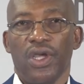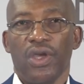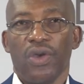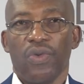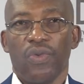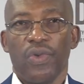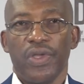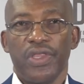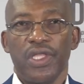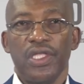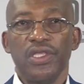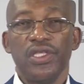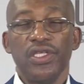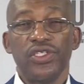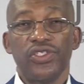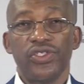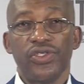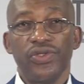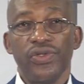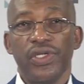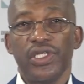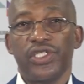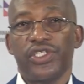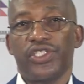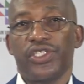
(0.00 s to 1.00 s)
Within the
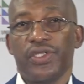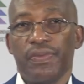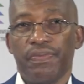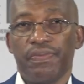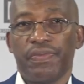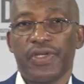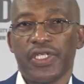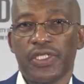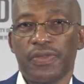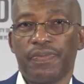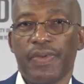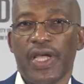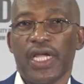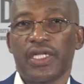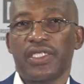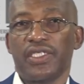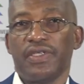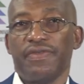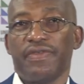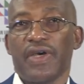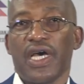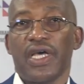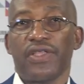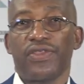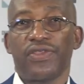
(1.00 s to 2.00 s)
stewardship
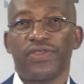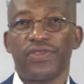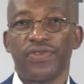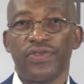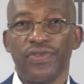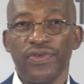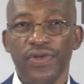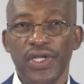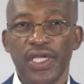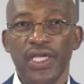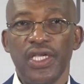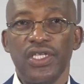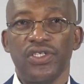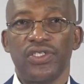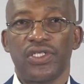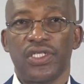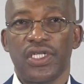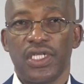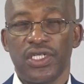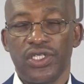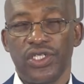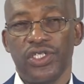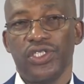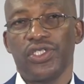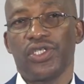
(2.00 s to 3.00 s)
perspective are three
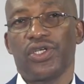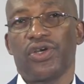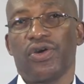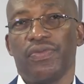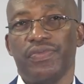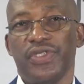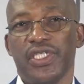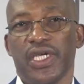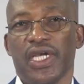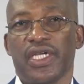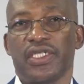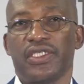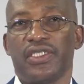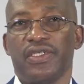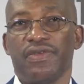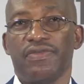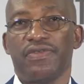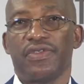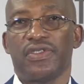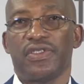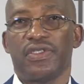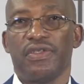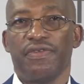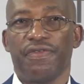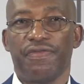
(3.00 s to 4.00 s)
strategic
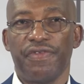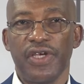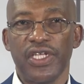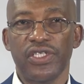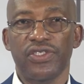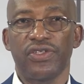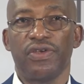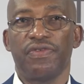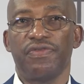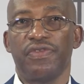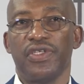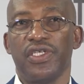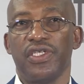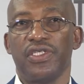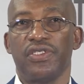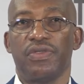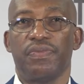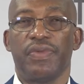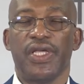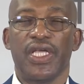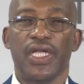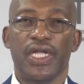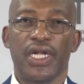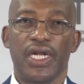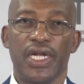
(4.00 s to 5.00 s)
objectives, the first of these
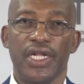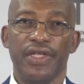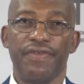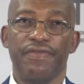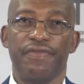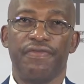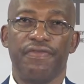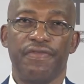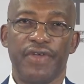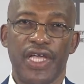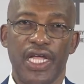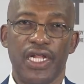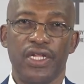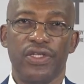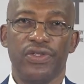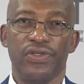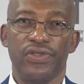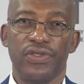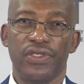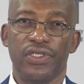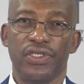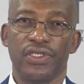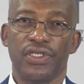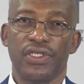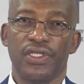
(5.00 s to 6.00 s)
being lived
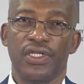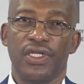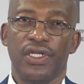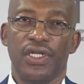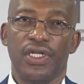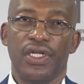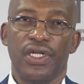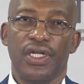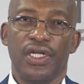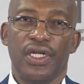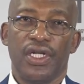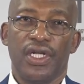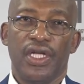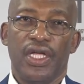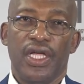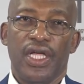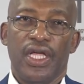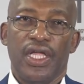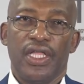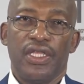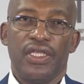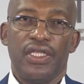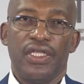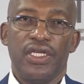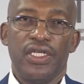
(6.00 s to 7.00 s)
values.
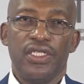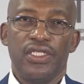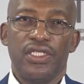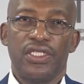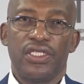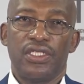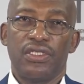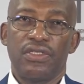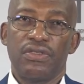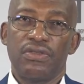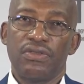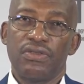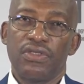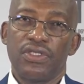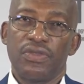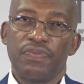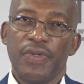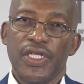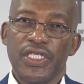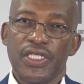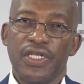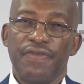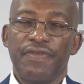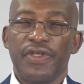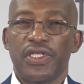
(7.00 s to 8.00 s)
This
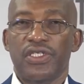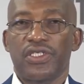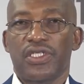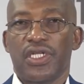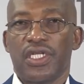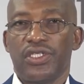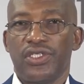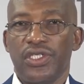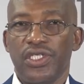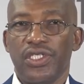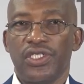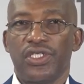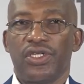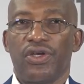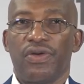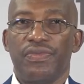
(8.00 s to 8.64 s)
specific strategic